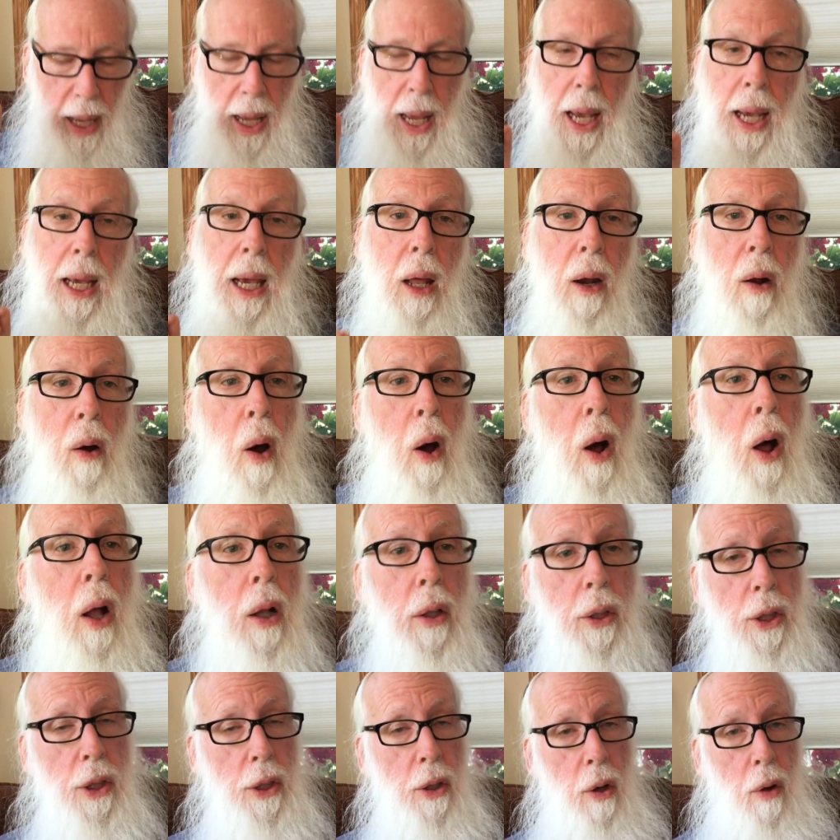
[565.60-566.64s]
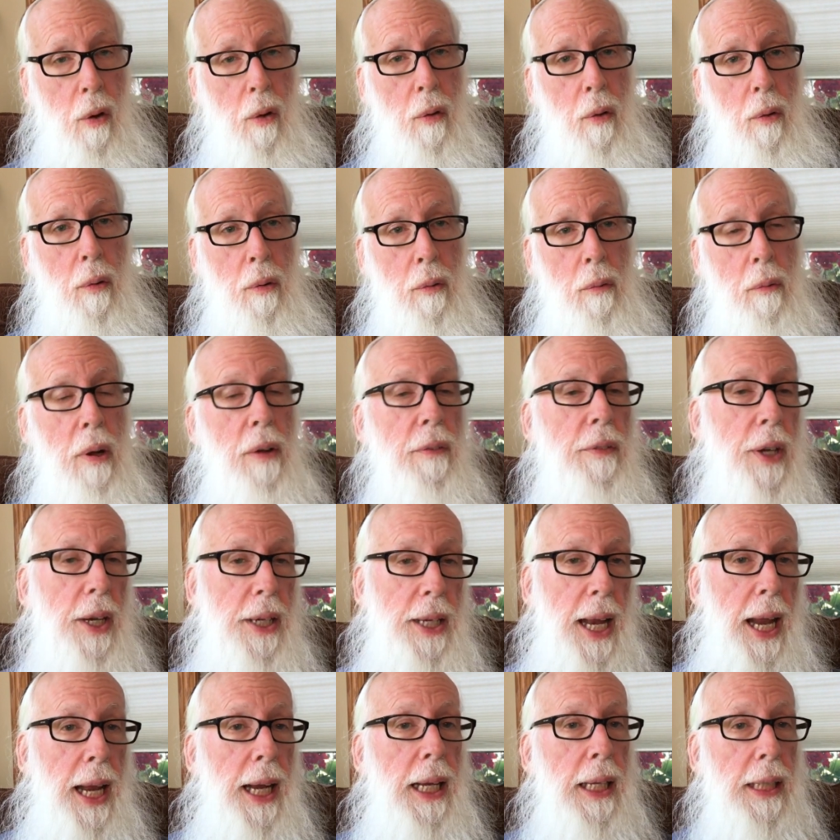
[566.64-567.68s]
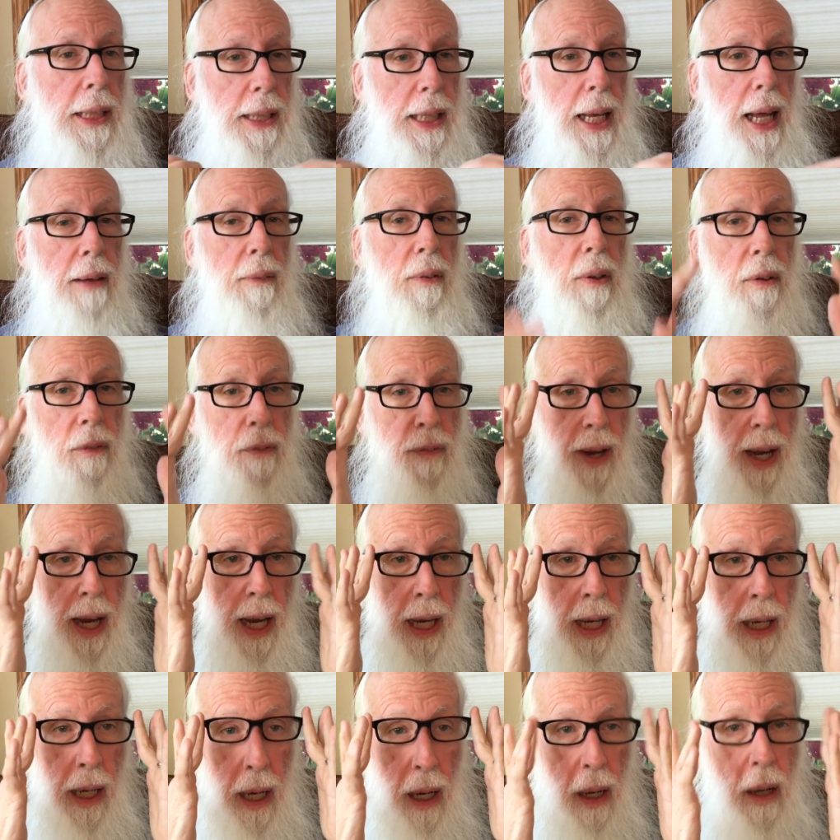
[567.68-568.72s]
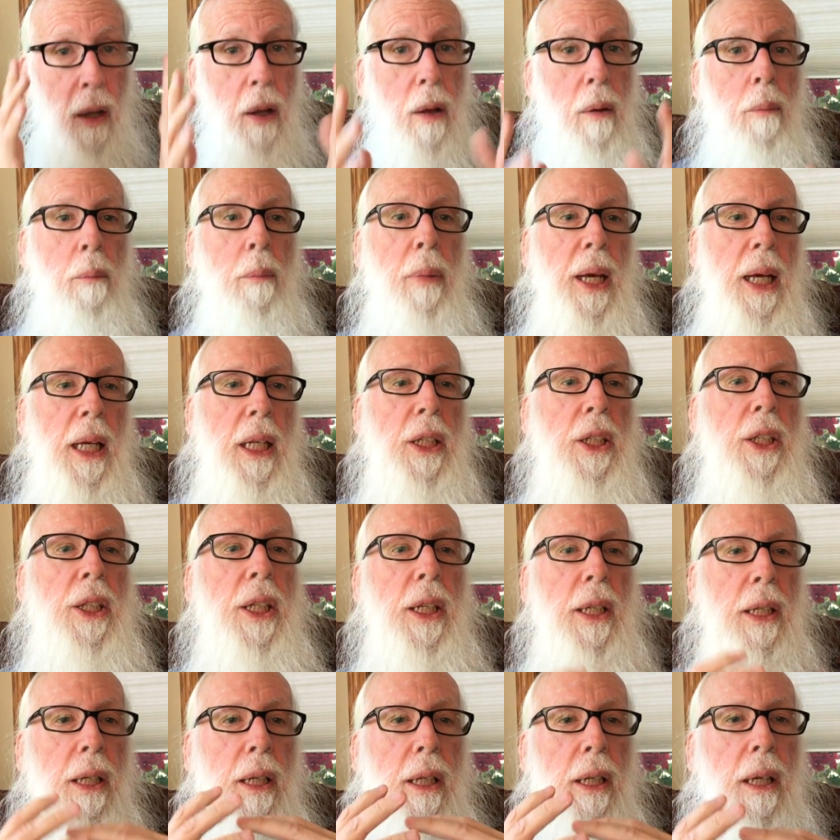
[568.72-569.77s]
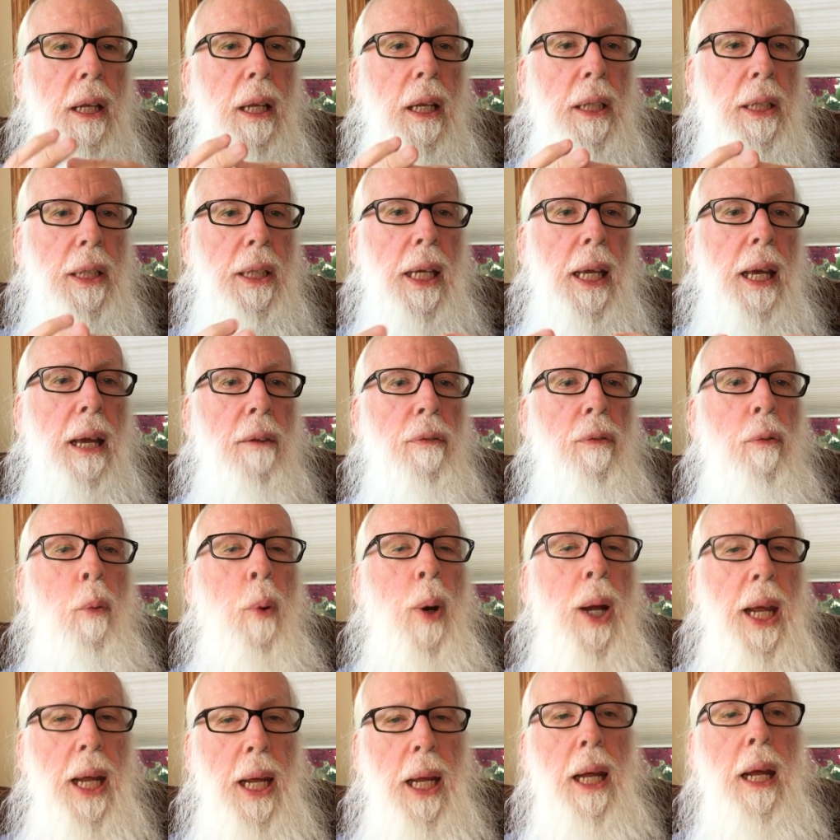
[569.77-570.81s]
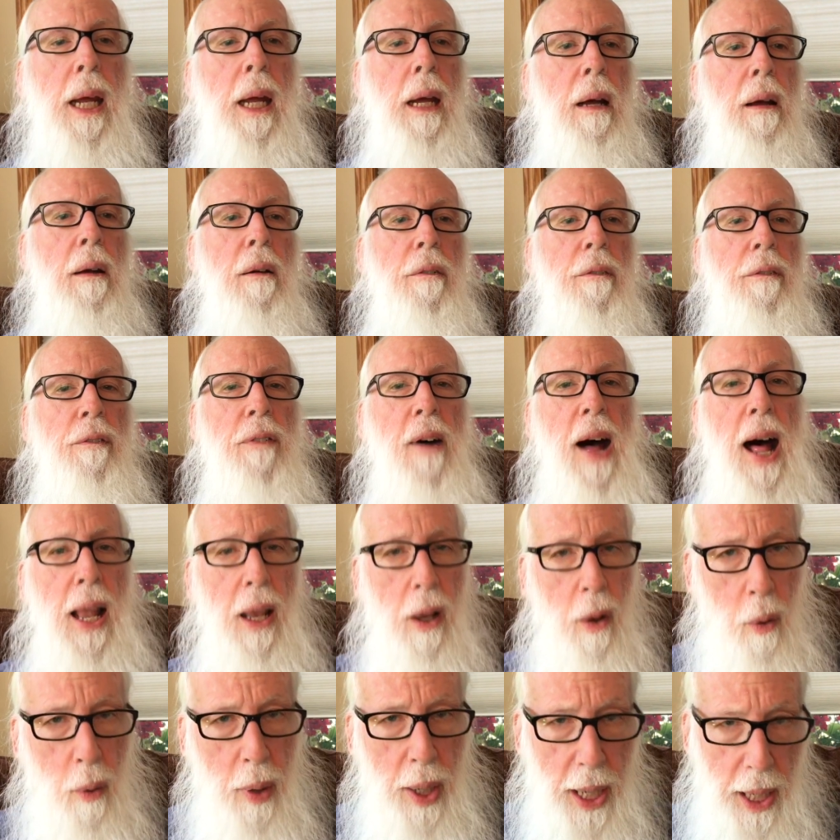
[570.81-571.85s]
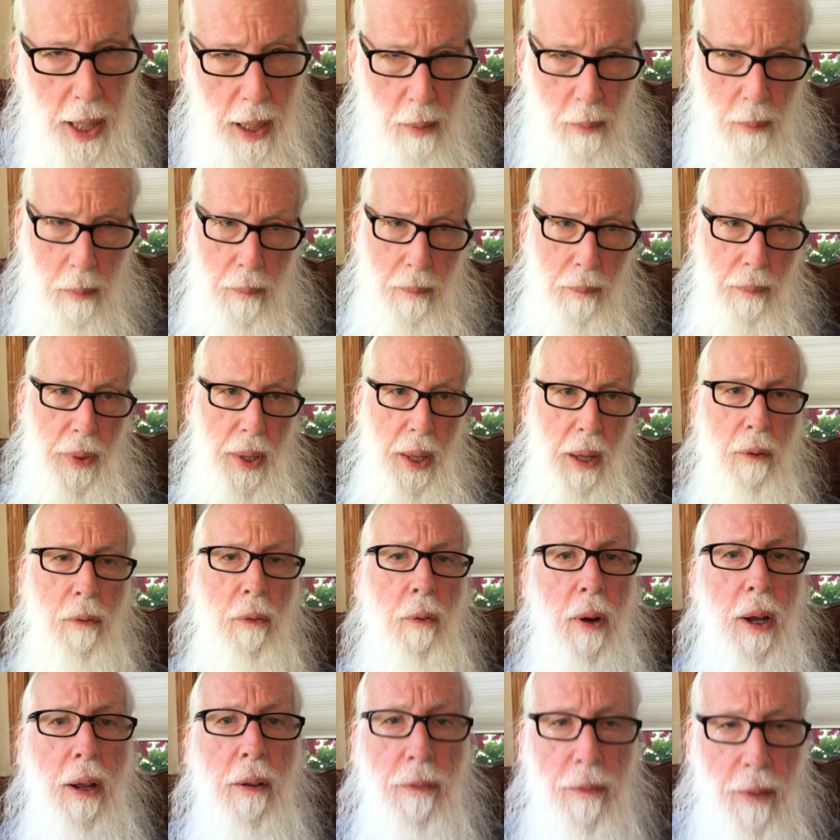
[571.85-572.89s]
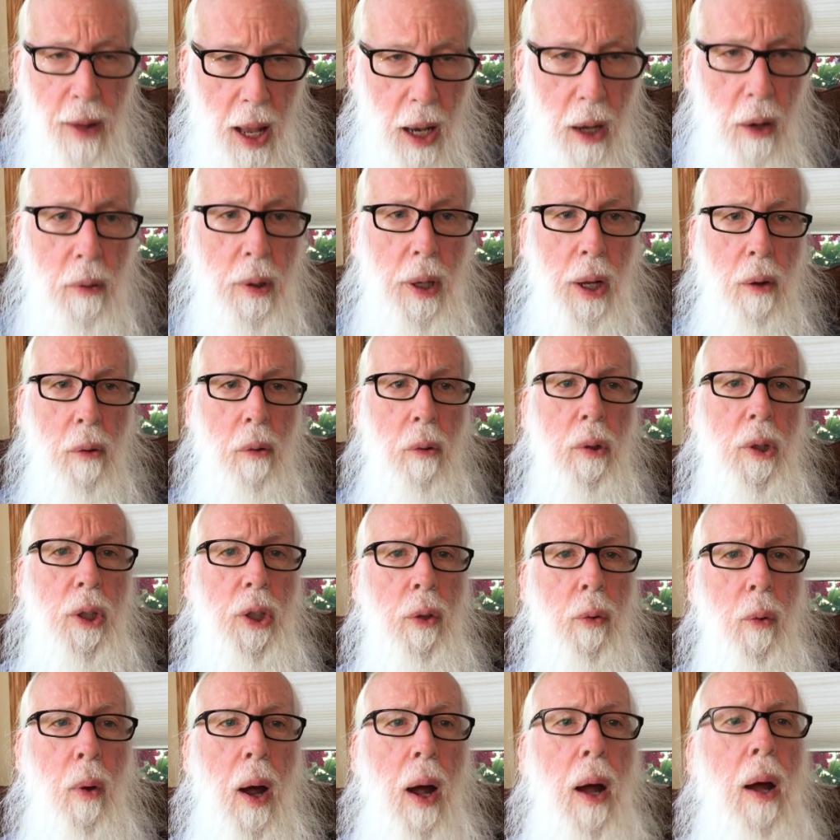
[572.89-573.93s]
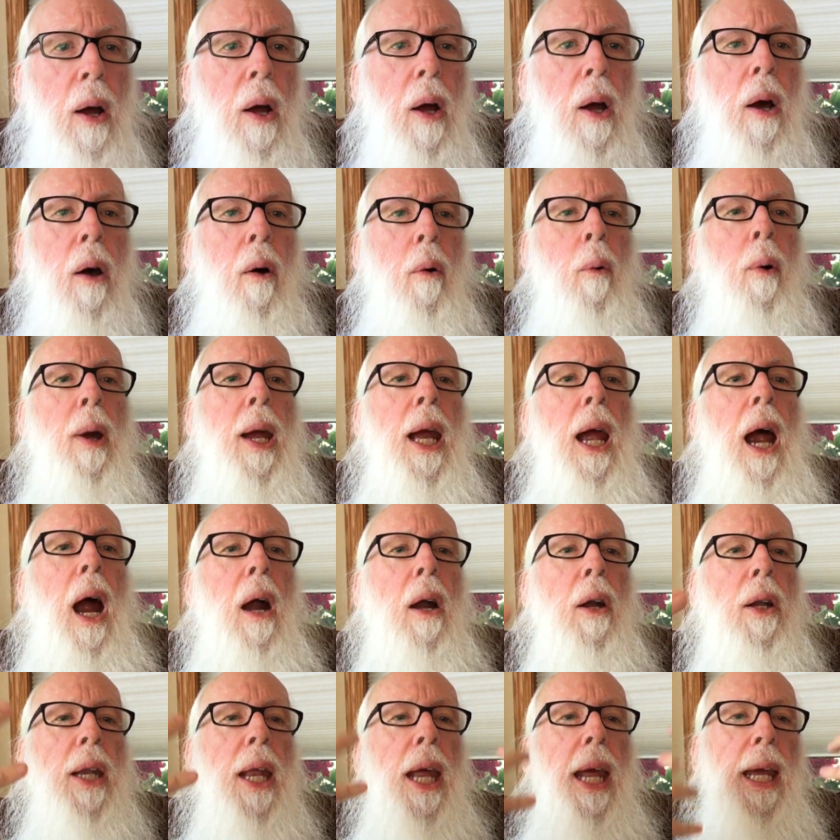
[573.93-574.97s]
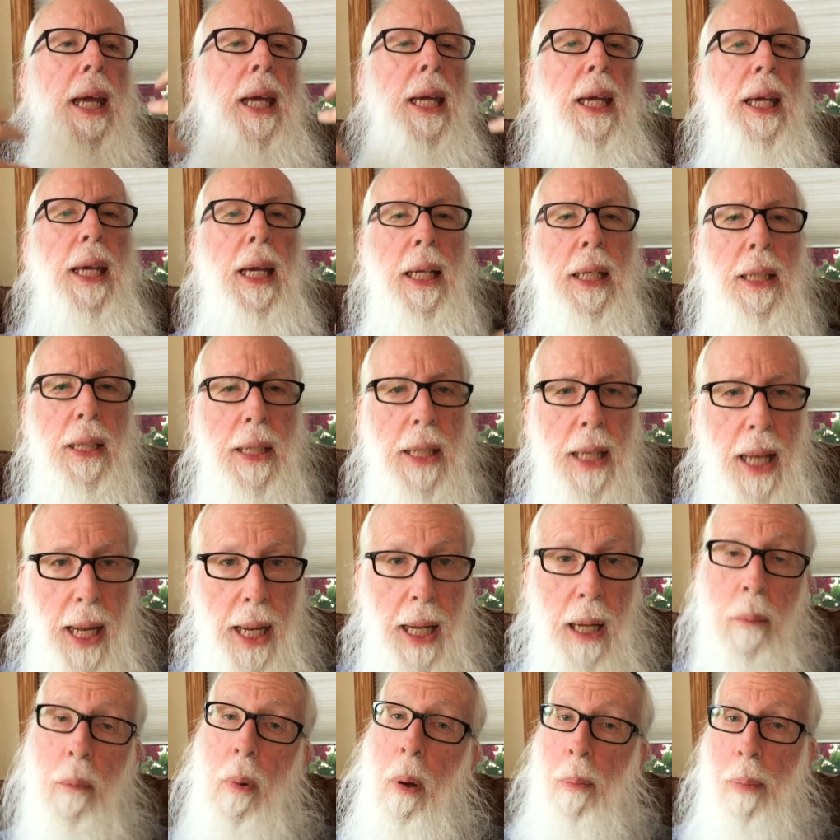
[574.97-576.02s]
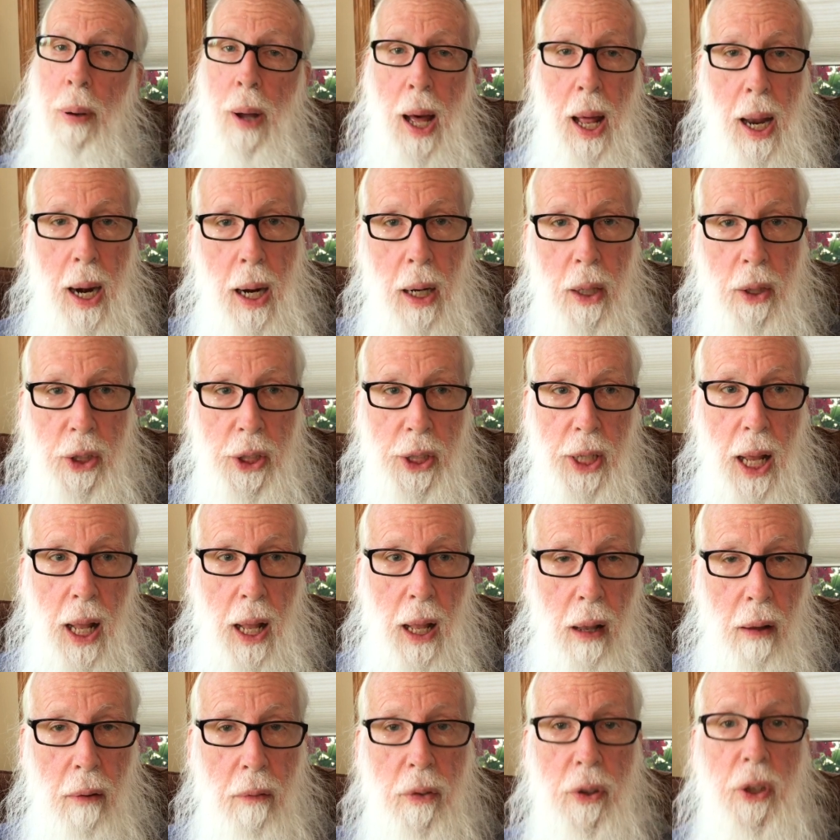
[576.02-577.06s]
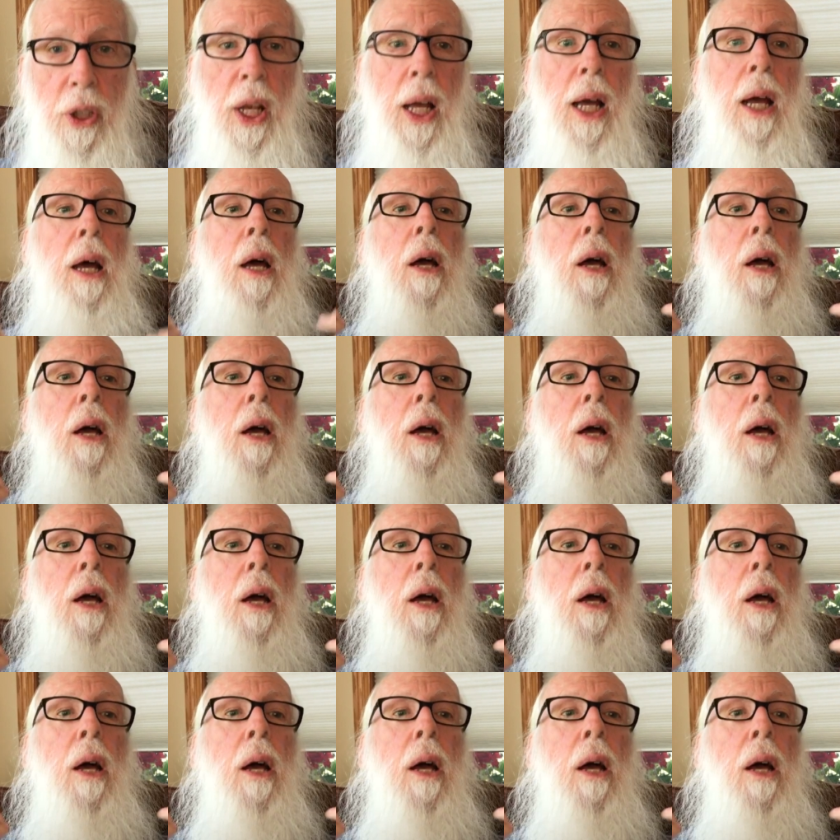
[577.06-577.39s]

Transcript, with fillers: It can also, to take his name in vain, means to, you see, if we follow him, if we follow Yahushua, we are taking his name upon ourselves.